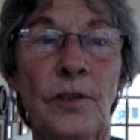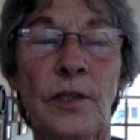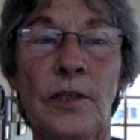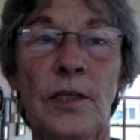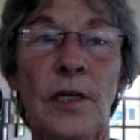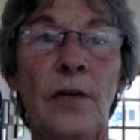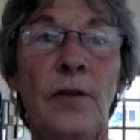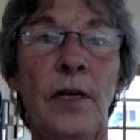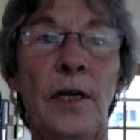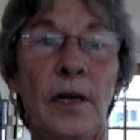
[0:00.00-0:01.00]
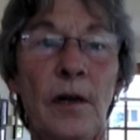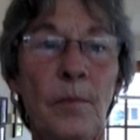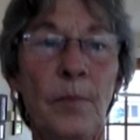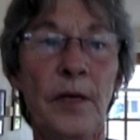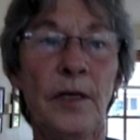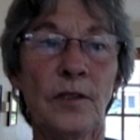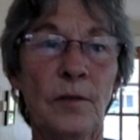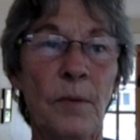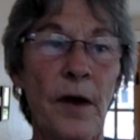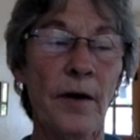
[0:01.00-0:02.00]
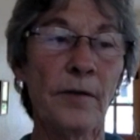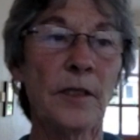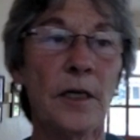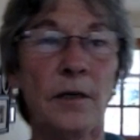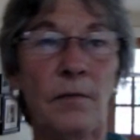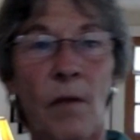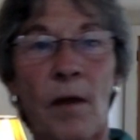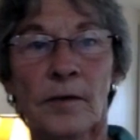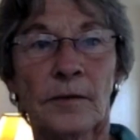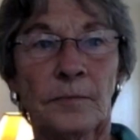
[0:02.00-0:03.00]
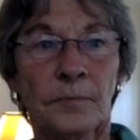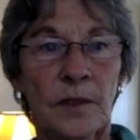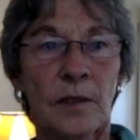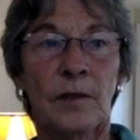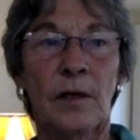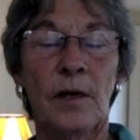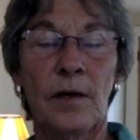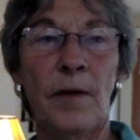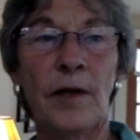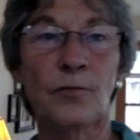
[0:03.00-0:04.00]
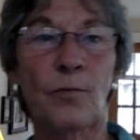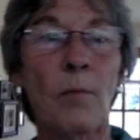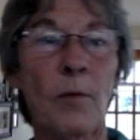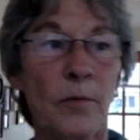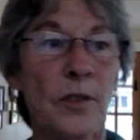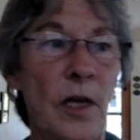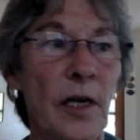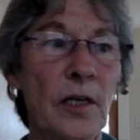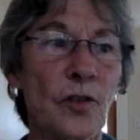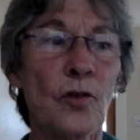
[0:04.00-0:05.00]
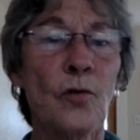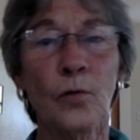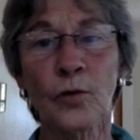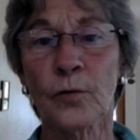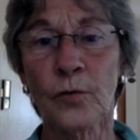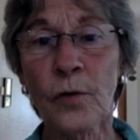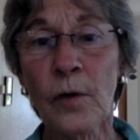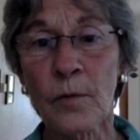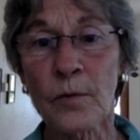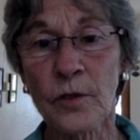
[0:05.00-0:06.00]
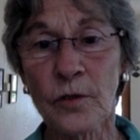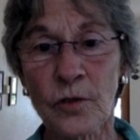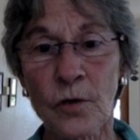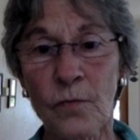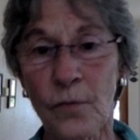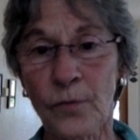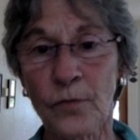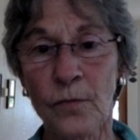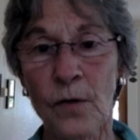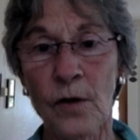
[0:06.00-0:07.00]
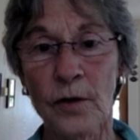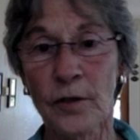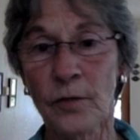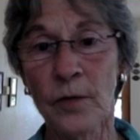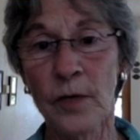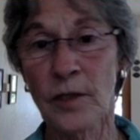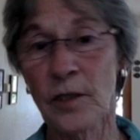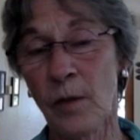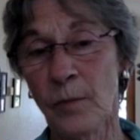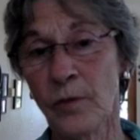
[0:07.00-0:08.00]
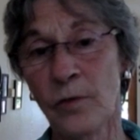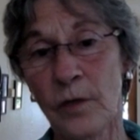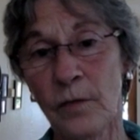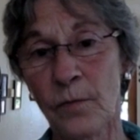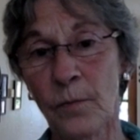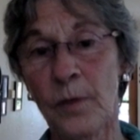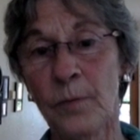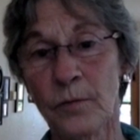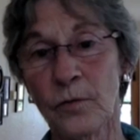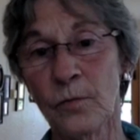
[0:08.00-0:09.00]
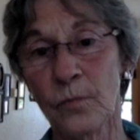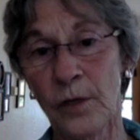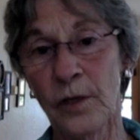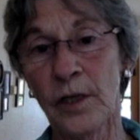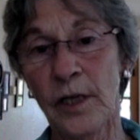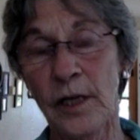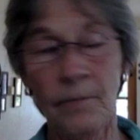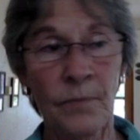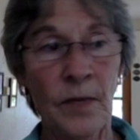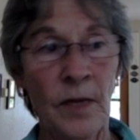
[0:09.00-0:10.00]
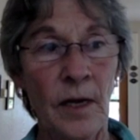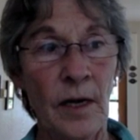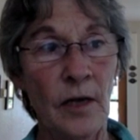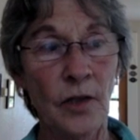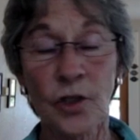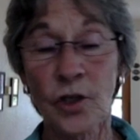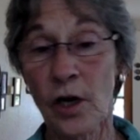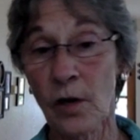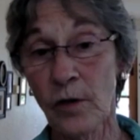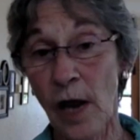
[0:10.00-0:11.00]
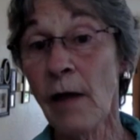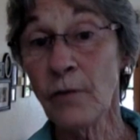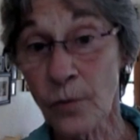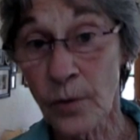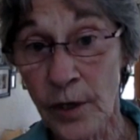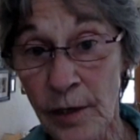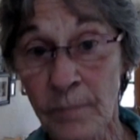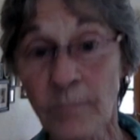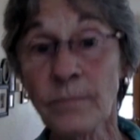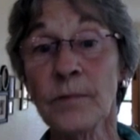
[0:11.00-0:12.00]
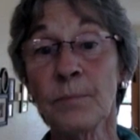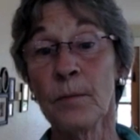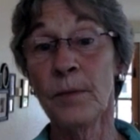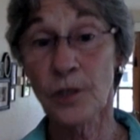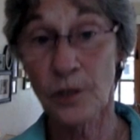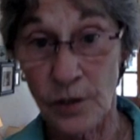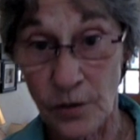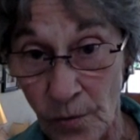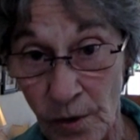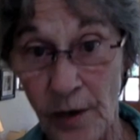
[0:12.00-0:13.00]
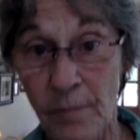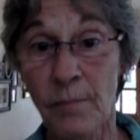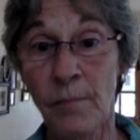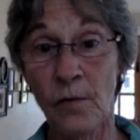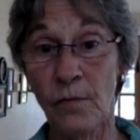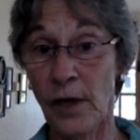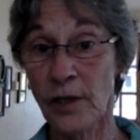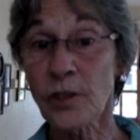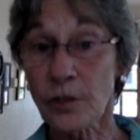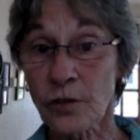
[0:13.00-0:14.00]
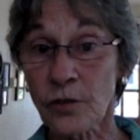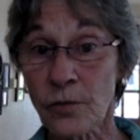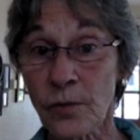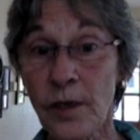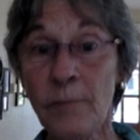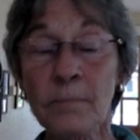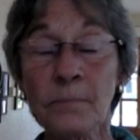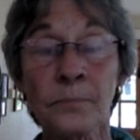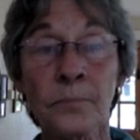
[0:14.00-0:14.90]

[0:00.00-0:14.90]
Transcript: as I said, I think NLP is about, as Robert would say, it's tools for dreamers. And so, first of all, it creates the opportunity for people to really share it, have a dream, permission to dream, motivation to dream,